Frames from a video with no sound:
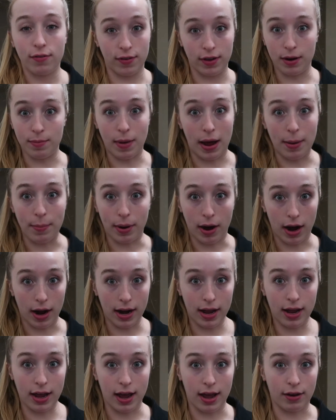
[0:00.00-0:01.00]
feed my
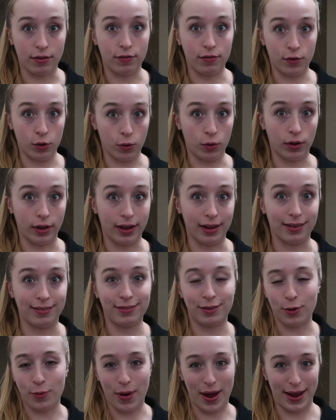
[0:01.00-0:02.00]
body and fuel
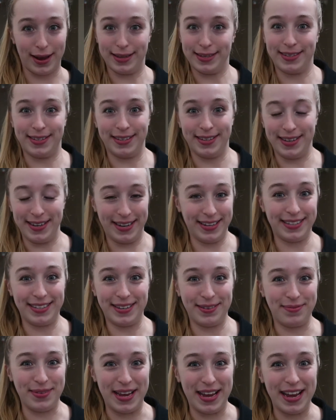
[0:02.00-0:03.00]
it the way it needs
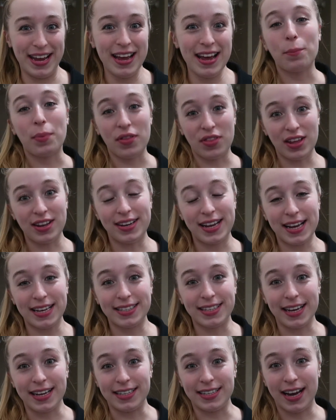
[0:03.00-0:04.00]
to be. But then
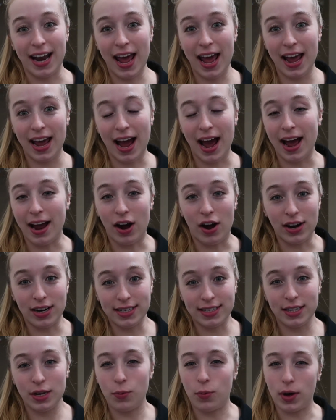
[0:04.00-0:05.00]
days like today, I
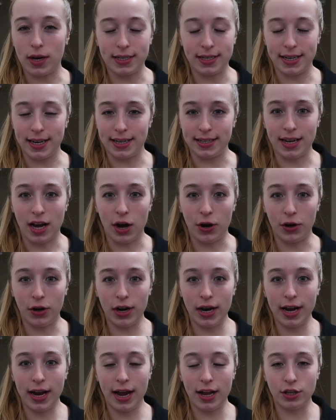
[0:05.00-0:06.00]
honestly wasn't as
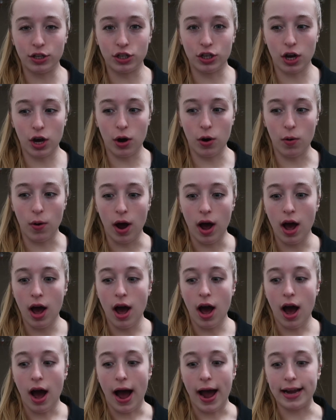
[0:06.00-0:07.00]
hungry. And so
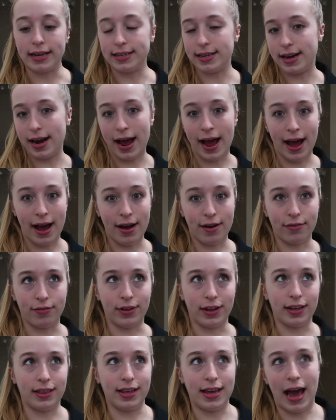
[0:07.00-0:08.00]
I didn't have
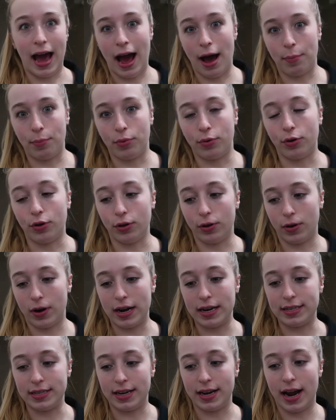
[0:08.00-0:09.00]
like the apple, or
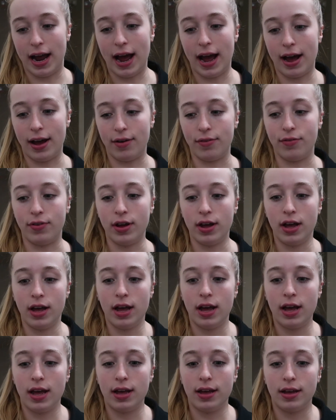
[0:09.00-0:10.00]
I didn't have
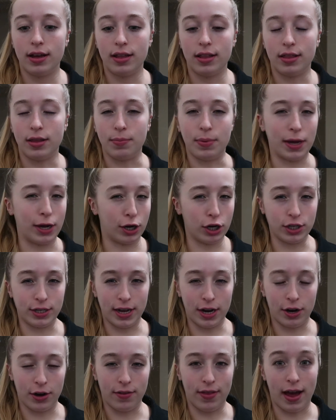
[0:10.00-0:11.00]
the bigger
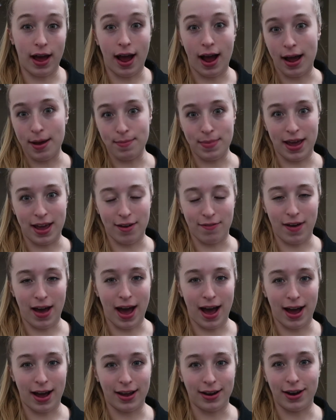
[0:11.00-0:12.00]
dinner that I may have
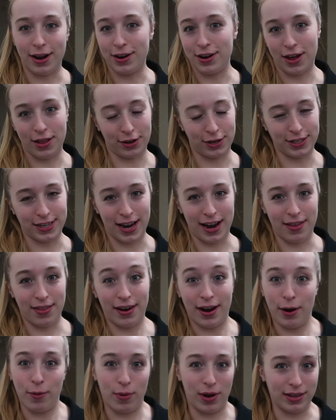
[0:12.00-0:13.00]
had another day
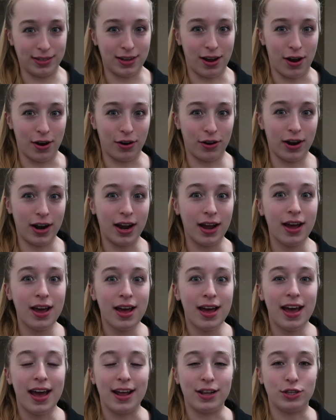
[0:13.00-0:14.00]
that I was hungry.
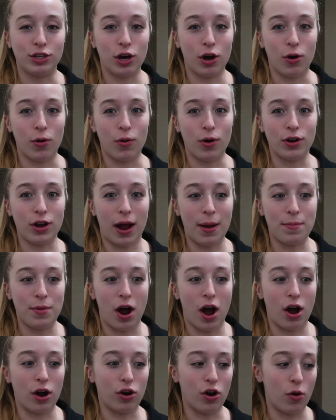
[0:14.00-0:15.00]
And so I'm
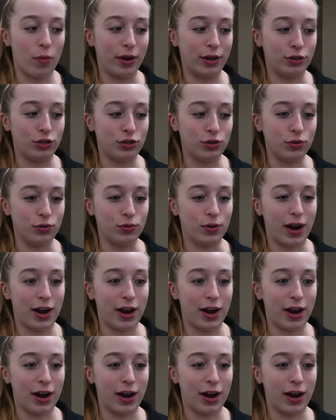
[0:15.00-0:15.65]
not going to